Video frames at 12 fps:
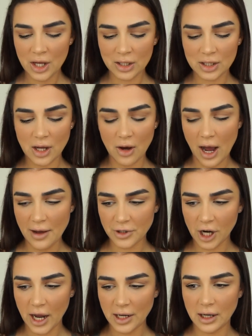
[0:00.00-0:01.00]
So I've
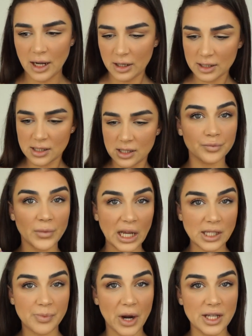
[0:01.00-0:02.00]
tried NYX
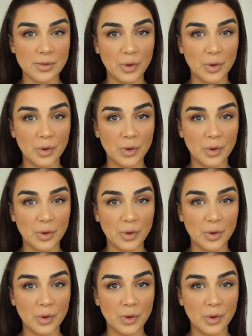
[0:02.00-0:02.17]
sprays